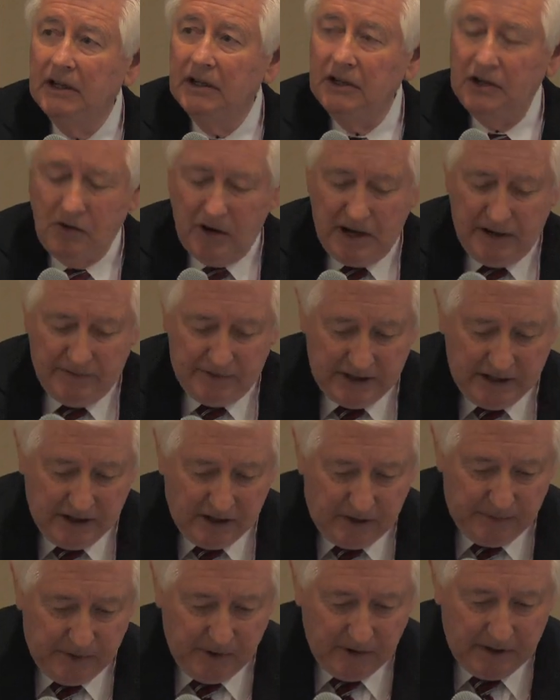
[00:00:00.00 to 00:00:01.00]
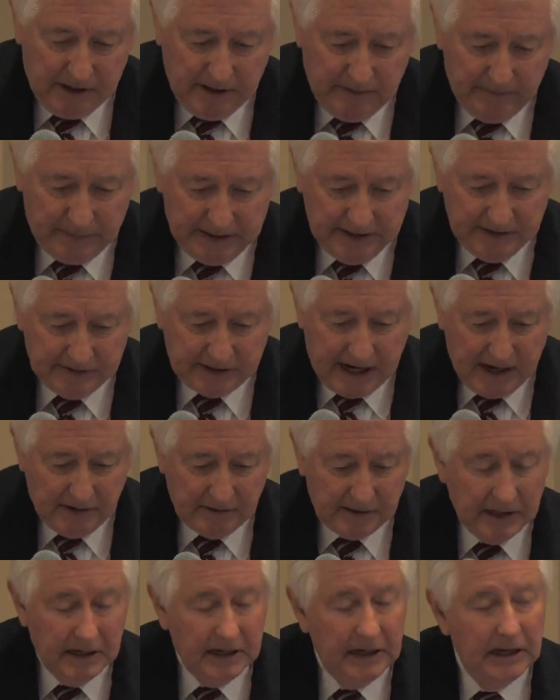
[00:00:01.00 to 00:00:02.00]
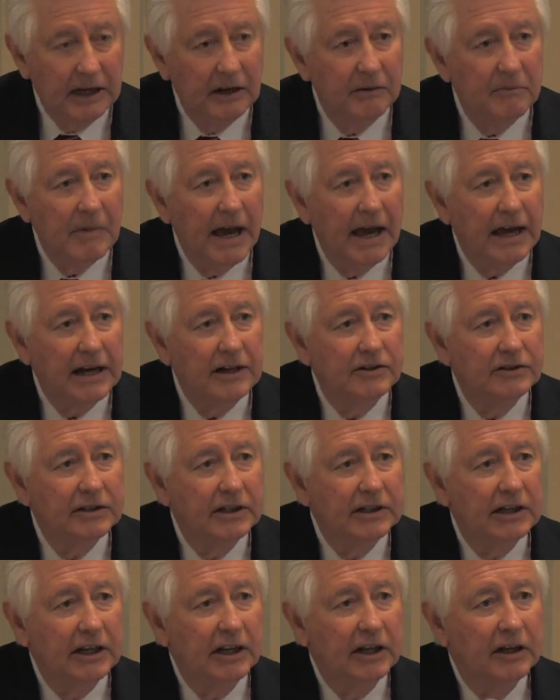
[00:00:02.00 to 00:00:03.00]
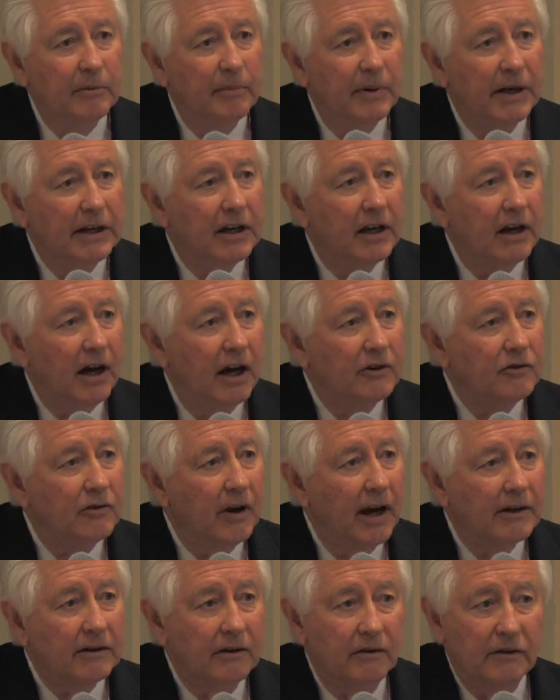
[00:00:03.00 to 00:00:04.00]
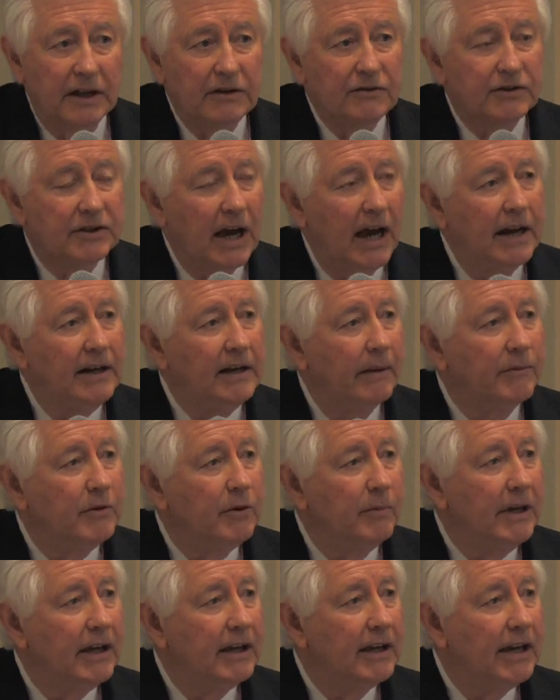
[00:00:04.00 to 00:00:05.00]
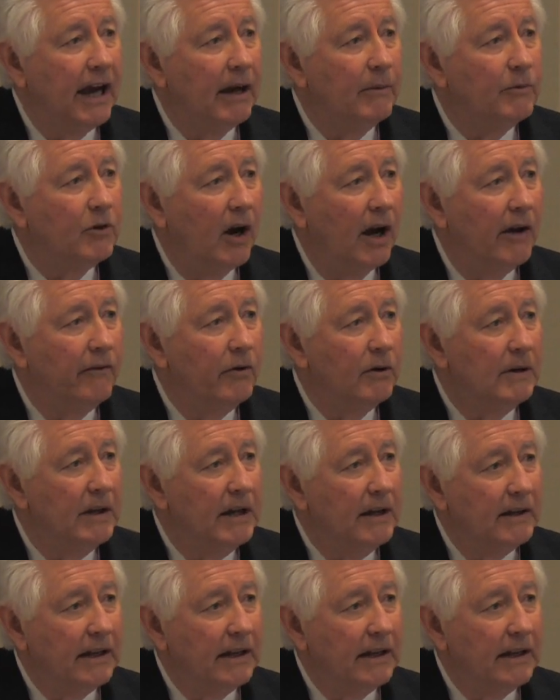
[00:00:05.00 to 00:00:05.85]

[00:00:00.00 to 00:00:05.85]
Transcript: You have to help your companies out in managing the independent contractor. They've signed up to be a cab driver.